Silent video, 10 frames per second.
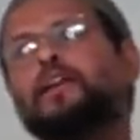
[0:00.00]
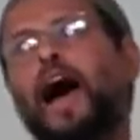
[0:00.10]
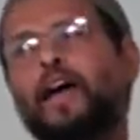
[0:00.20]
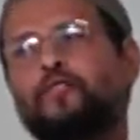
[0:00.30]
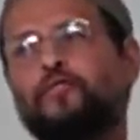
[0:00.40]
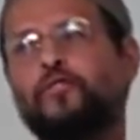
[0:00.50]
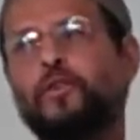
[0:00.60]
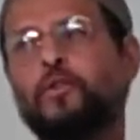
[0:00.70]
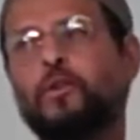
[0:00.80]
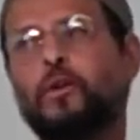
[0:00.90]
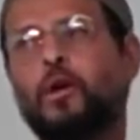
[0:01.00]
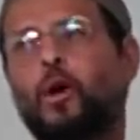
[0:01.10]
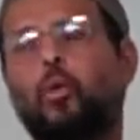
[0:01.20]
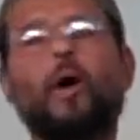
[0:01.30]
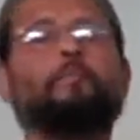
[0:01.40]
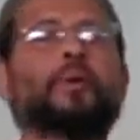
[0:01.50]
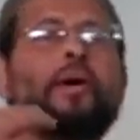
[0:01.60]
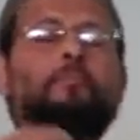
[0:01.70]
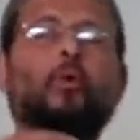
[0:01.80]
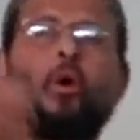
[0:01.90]
life, where
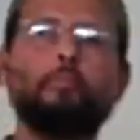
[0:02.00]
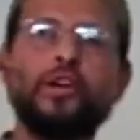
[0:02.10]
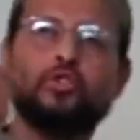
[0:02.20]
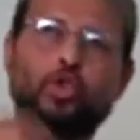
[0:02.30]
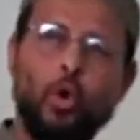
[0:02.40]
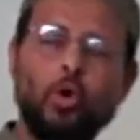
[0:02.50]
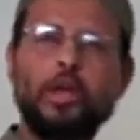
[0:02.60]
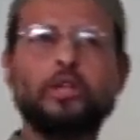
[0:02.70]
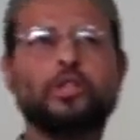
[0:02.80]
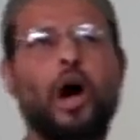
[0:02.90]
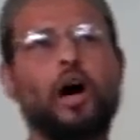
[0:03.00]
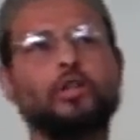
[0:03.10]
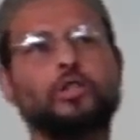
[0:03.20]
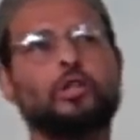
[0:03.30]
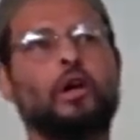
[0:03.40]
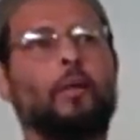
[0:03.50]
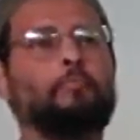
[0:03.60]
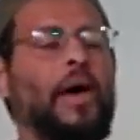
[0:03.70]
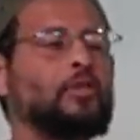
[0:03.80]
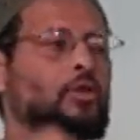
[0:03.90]
people will be truly judged
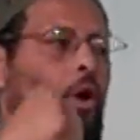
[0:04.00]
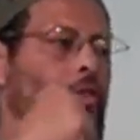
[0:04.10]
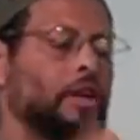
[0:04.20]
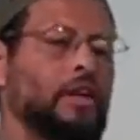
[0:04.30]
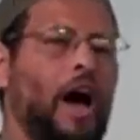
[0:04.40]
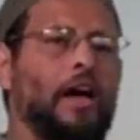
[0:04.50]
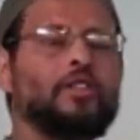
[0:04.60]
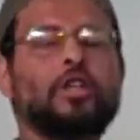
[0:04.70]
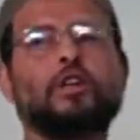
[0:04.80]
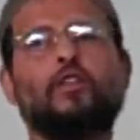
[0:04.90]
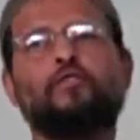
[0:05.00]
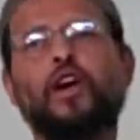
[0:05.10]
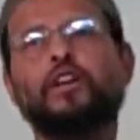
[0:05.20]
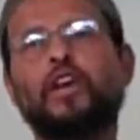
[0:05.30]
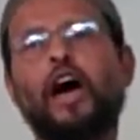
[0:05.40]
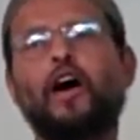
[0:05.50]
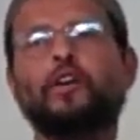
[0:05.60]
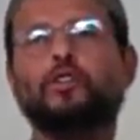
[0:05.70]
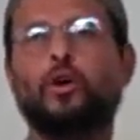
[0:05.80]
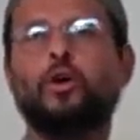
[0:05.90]
based on the content of their
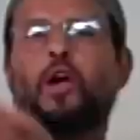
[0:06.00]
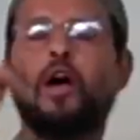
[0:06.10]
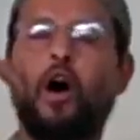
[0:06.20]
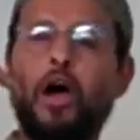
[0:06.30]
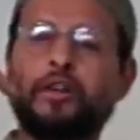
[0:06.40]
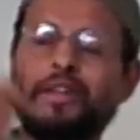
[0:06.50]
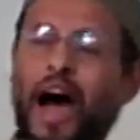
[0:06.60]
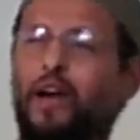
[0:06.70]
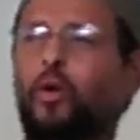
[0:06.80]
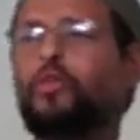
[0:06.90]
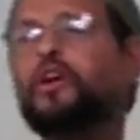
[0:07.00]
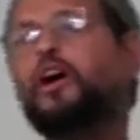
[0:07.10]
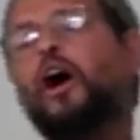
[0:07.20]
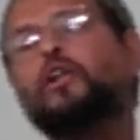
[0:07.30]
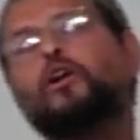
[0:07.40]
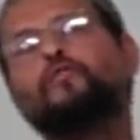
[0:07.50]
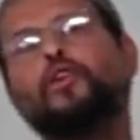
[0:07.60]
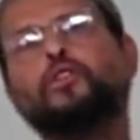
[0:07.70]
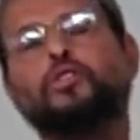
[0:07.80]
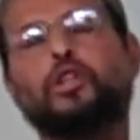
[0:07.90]
character, not on the color of
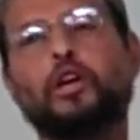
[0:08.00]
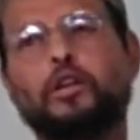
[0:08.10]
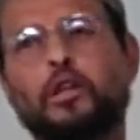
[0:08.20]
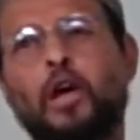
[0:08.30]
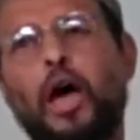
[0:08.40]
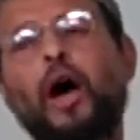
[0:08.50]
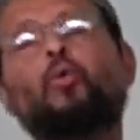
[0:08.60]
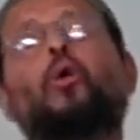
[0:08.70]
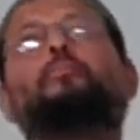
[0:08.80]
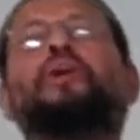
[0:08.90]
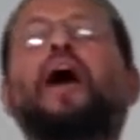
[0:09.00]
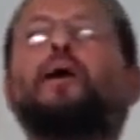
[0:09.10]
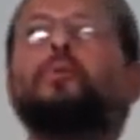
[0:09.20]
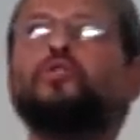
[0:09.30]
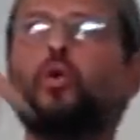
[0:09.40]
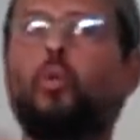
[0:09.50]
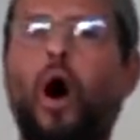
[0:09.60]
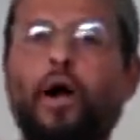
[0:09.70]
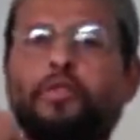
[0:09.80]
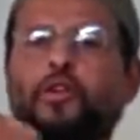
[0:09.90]
their skin, and will be able to
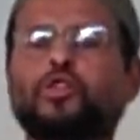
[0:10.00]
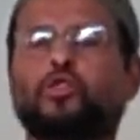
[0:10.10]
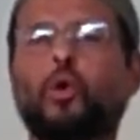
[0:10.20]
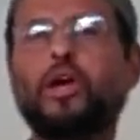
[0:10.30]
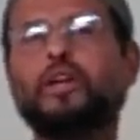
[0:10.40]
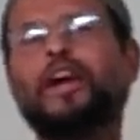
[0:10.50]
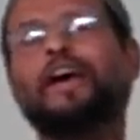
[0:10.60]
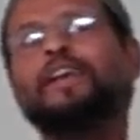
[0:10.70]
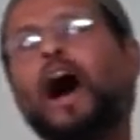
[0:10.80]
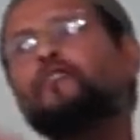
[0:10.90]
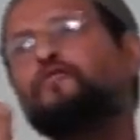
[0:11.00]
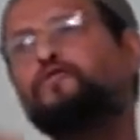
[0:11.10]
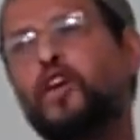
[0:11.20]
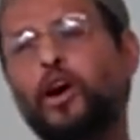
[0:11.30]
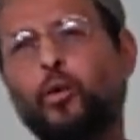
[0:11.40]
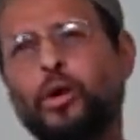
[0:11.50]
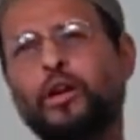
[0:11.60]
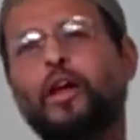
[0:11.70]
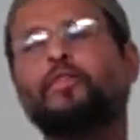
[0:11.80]
walk the street not fearing